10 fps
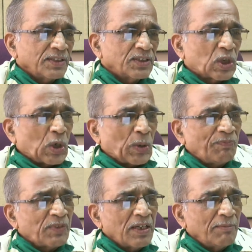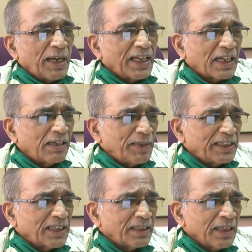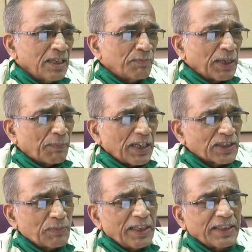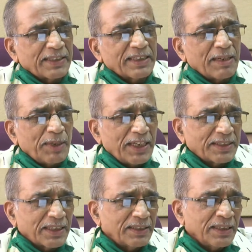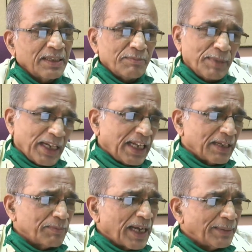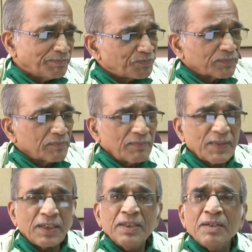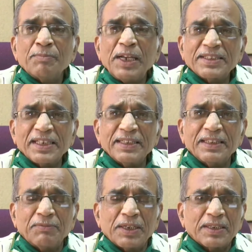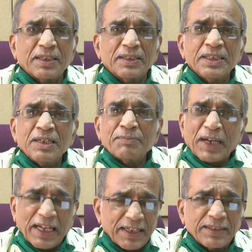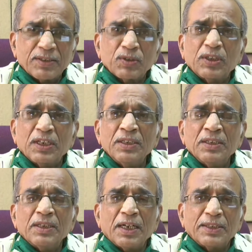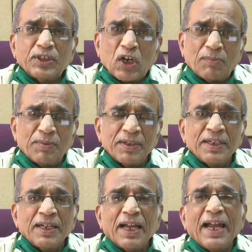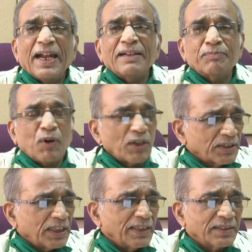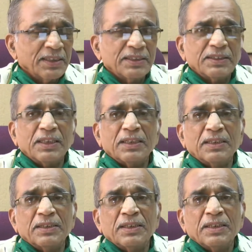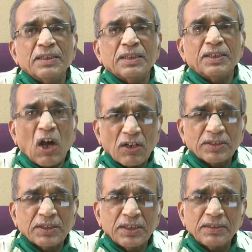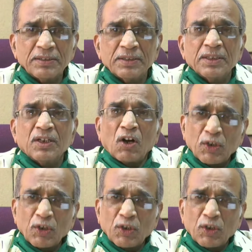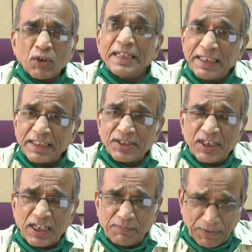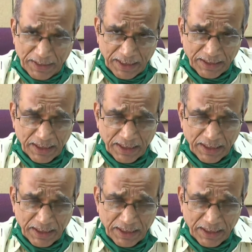So medical measure, pre-placement examination, meaning by placing the workers prior to the job, and for this the doctor, industrial physician